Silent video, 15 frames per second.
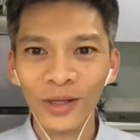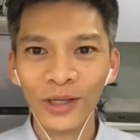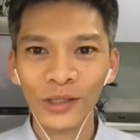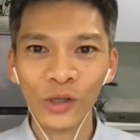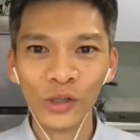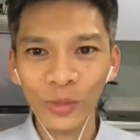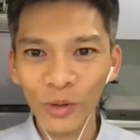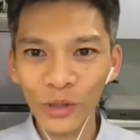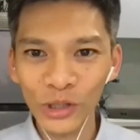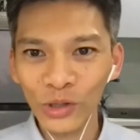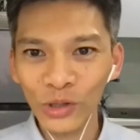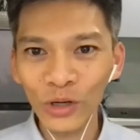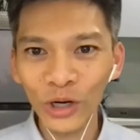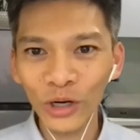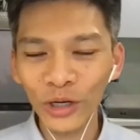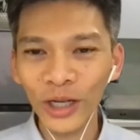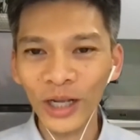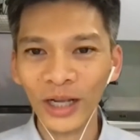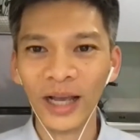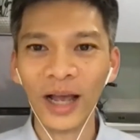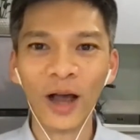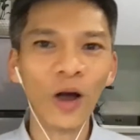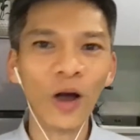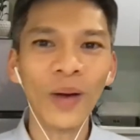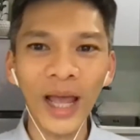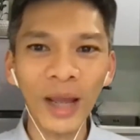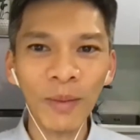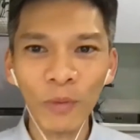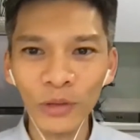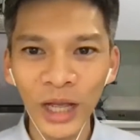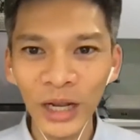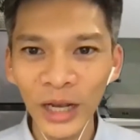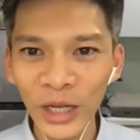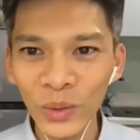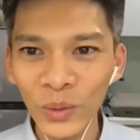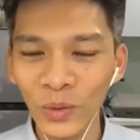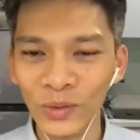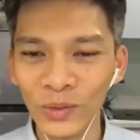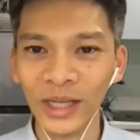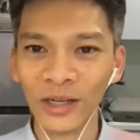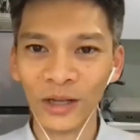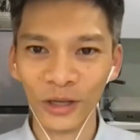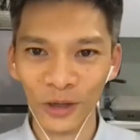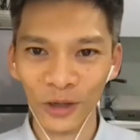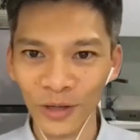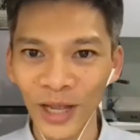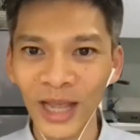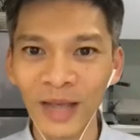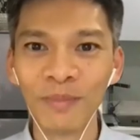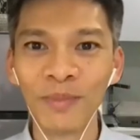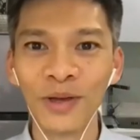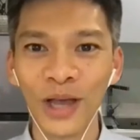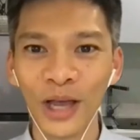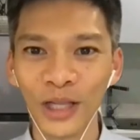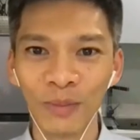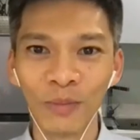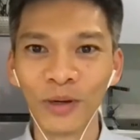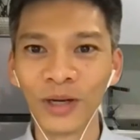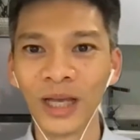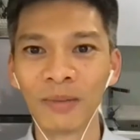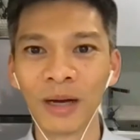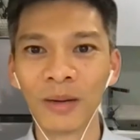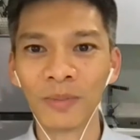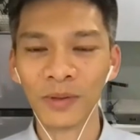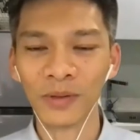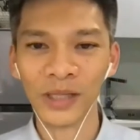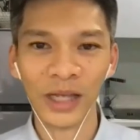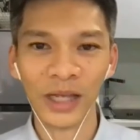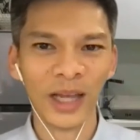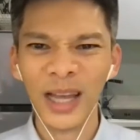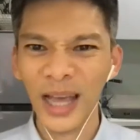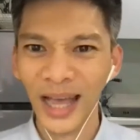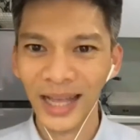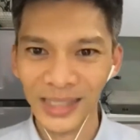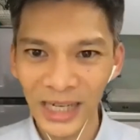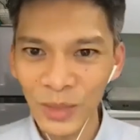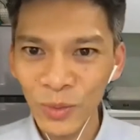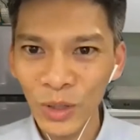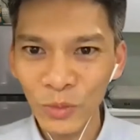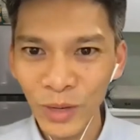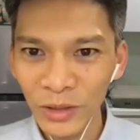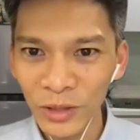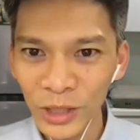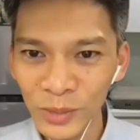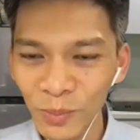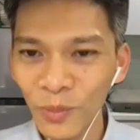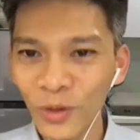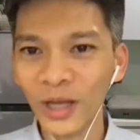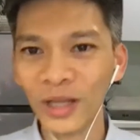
social emotional learning, oh, and multilinguals, and like your name and your book came up, and it was like, has anyone read this book?